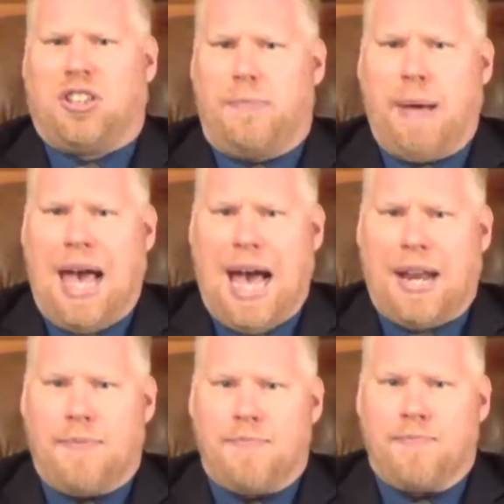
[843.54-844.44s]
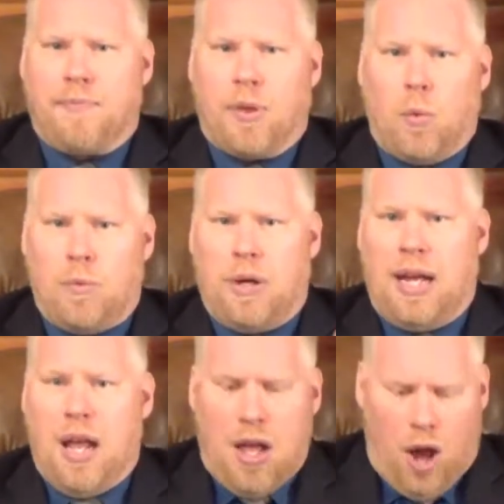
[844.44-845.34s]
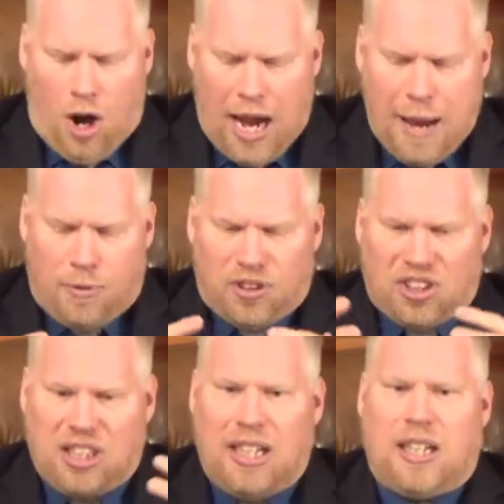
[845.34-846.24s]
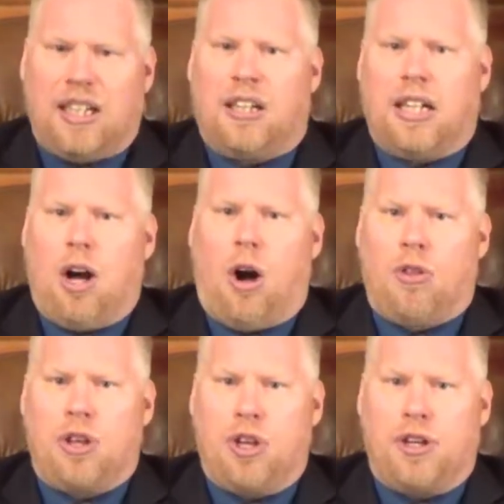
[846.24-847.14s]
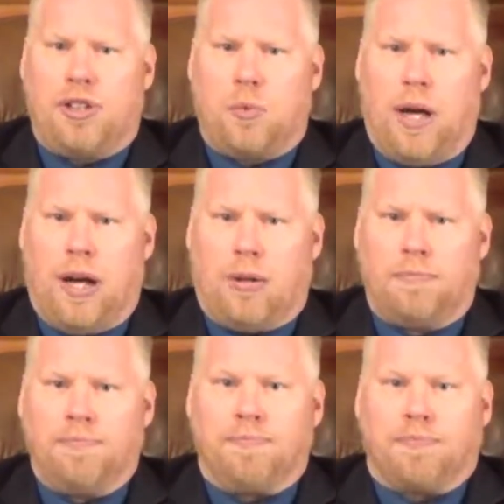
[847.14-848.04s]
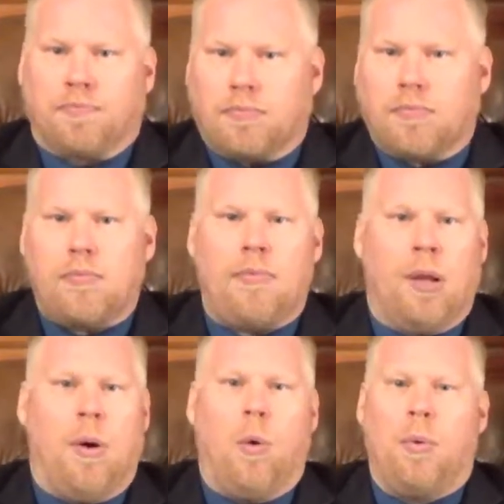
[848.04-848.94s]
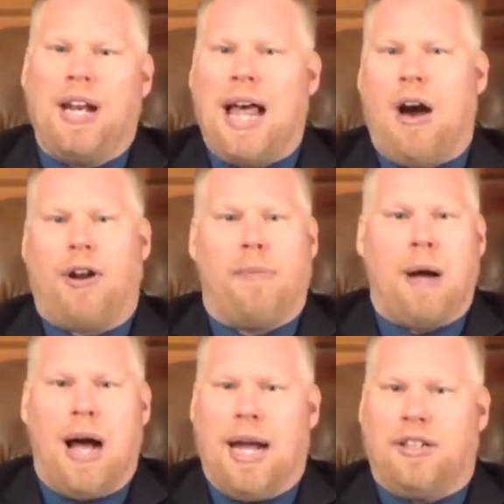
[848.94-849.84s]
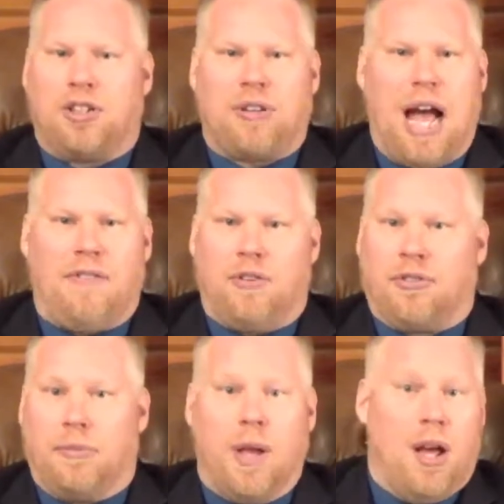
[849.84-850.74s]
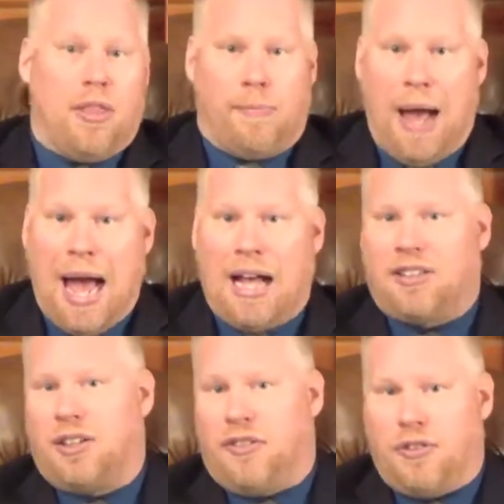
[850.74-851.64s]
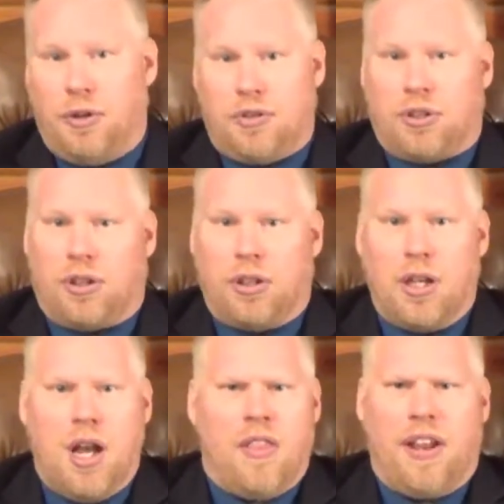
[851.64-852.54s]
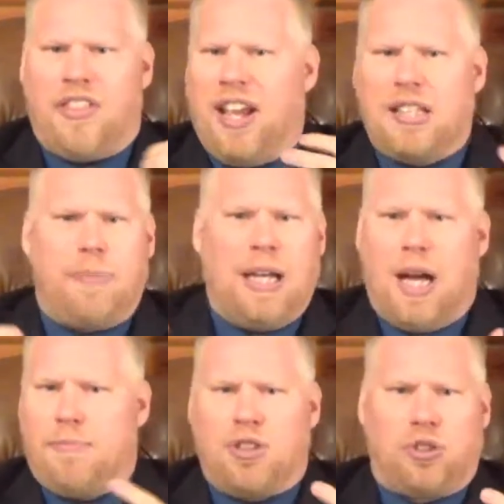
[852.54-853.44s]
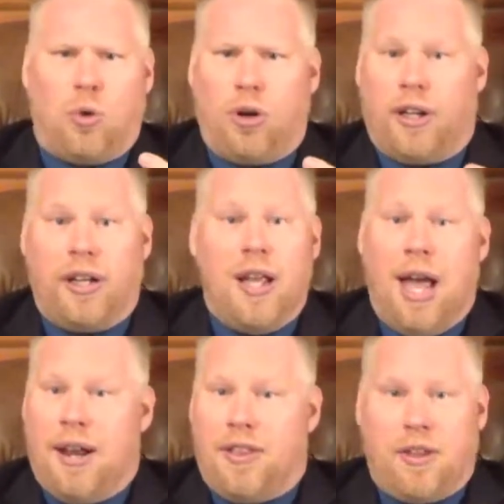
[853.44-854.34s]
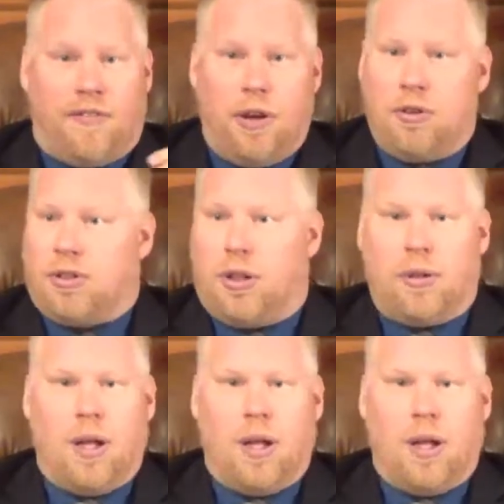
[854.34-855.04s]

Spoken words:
the bad when we are able to see clearly all the good as well. But when we allowed our mind to travel from the past to the future, then things become distorted. And in the future,